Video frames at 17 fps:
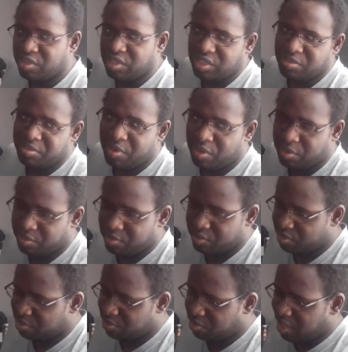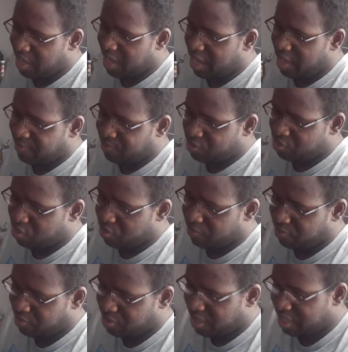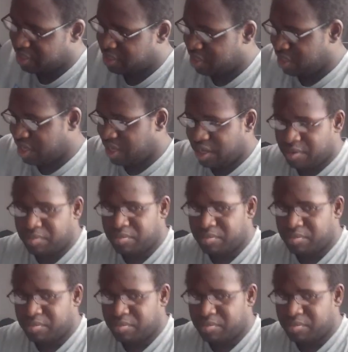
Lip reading: you these poems that I have in store for you guys today.